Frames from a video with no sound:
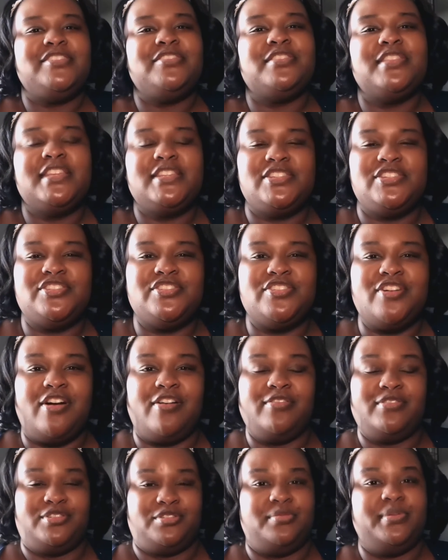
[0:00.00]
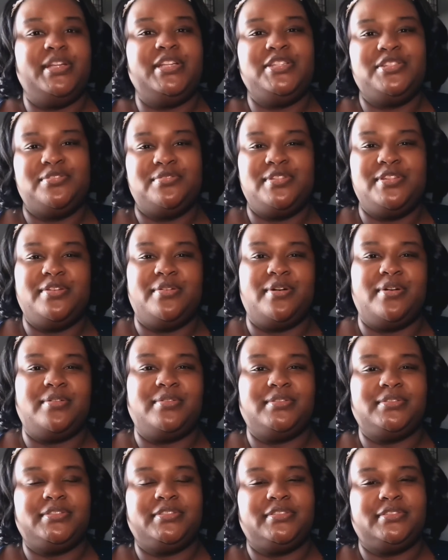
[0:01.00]
to this young
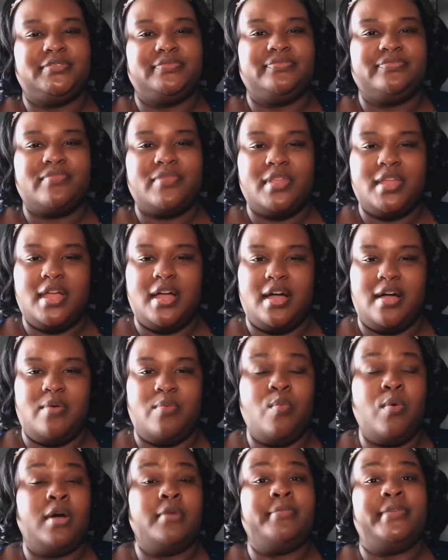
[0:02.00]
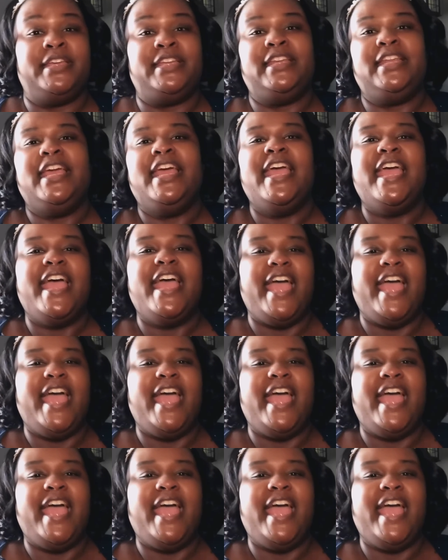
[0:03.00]
22-year-old woman,